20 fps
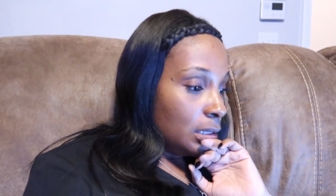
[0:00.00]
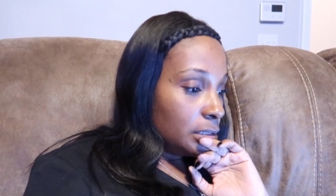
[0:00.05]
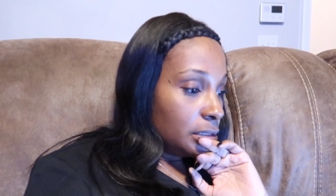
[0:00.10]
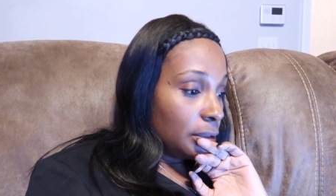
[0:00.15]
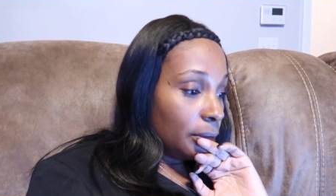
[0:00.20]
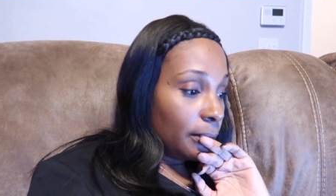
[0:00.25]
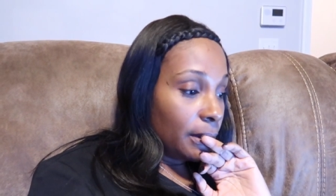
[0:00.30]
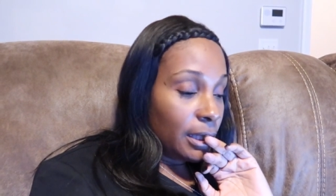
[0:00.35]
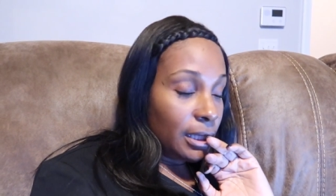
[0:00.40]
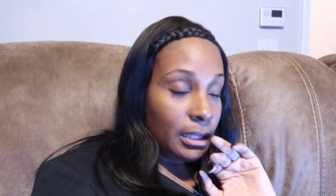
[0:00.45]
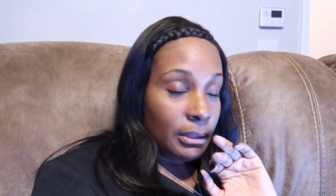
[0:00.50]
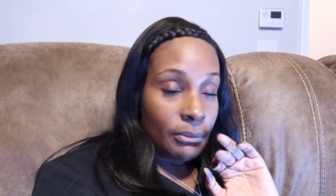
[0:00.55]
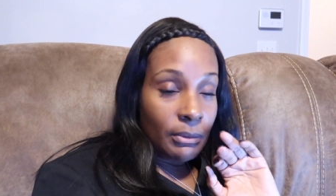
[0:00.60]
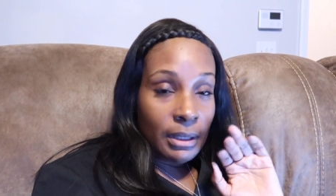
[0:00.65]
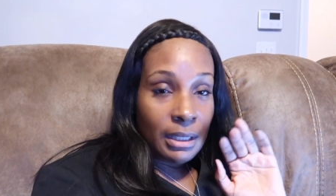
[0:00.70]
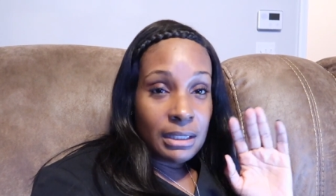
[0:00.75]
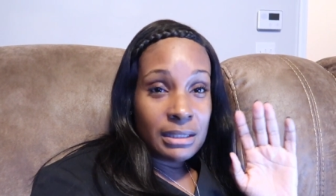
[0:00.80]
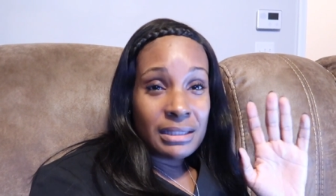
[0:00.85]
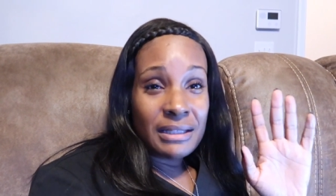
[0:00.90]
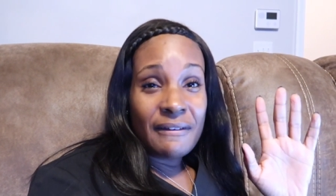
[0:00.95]
So
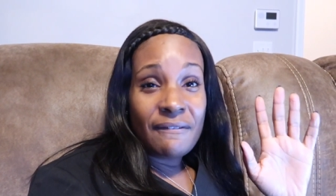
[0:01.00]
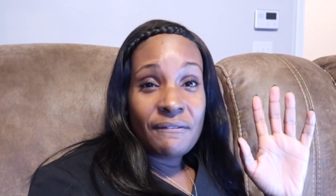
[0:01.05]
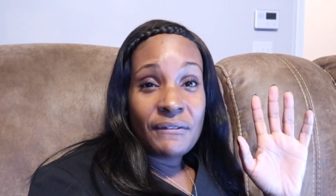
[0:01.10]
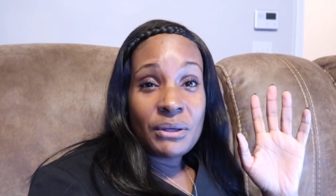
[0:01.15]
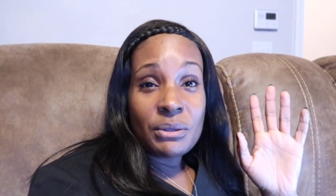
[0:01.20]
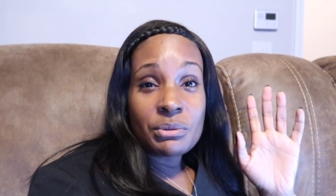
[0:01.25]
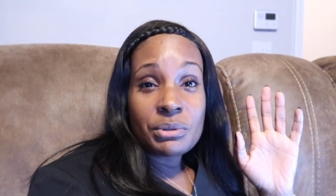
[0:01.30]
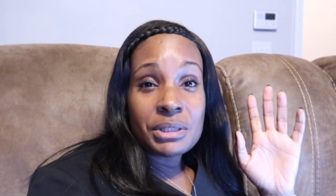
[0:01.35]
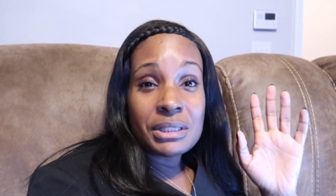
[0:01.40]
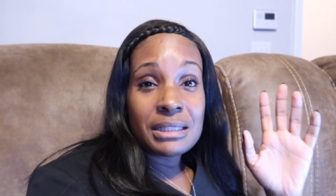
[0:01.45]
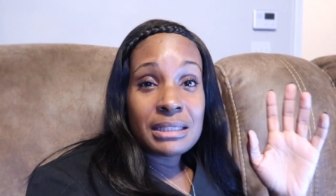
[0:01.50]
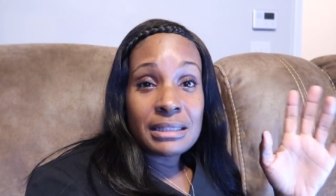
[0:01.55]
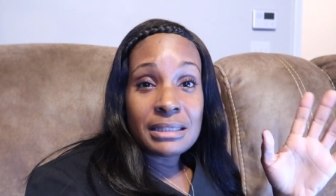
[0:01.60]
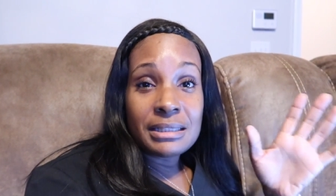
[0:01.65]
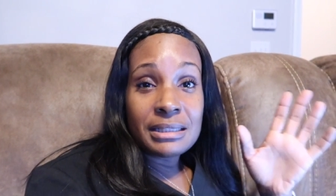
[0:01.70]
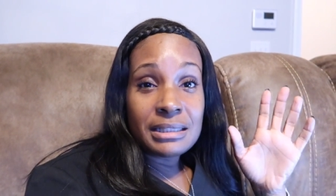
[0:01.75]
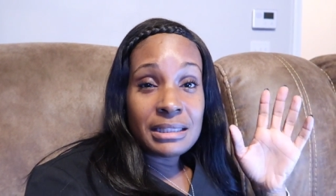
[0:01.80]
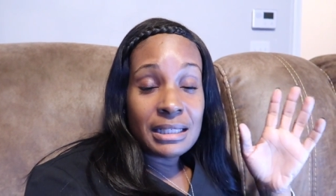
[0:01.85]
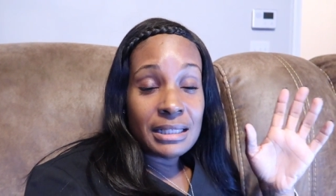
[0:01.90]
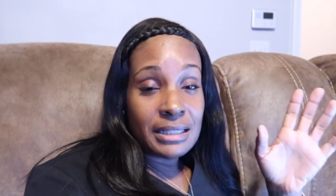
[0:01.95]
anyways, it feels
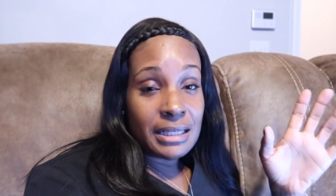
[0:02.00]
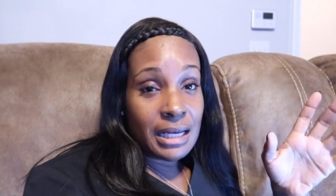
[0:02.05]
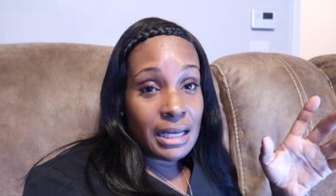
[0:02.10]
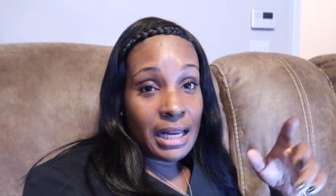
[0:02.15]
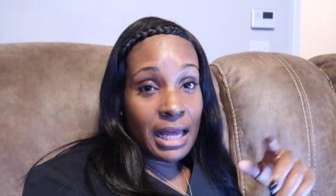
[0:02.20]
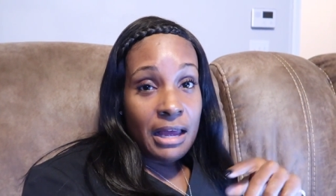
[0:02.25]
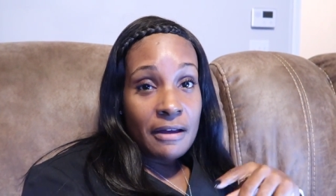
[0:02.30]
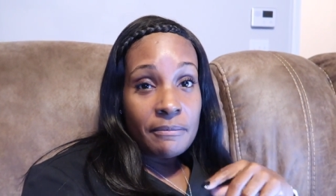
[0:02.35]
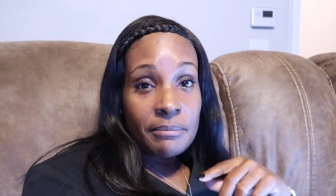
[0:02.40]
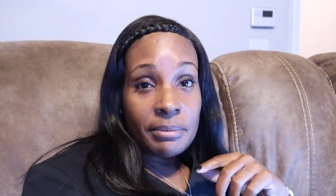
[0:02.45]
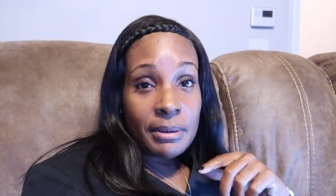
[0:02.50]
good to not have